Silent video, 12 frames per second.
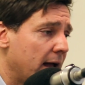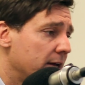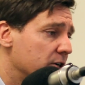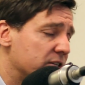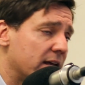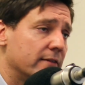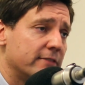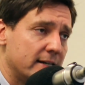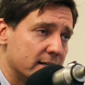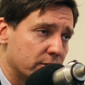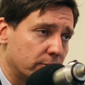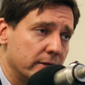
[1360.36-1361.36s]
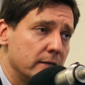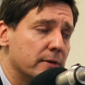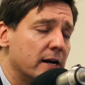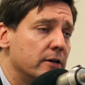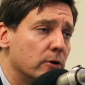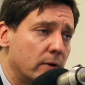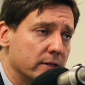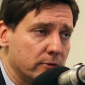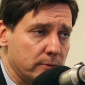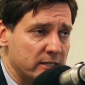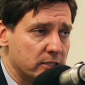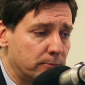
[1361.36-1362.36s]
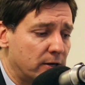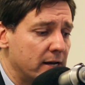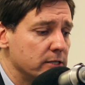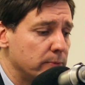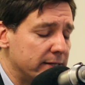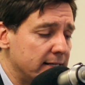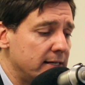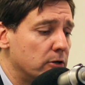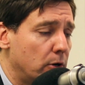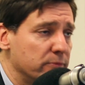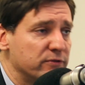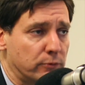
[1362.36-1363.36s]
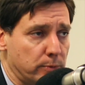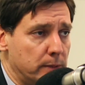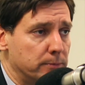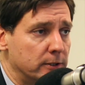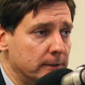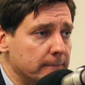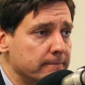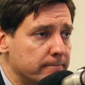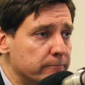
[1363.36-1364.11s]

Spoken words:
I understand if they disagree, but I don't want them to be surprised. We need homes for people.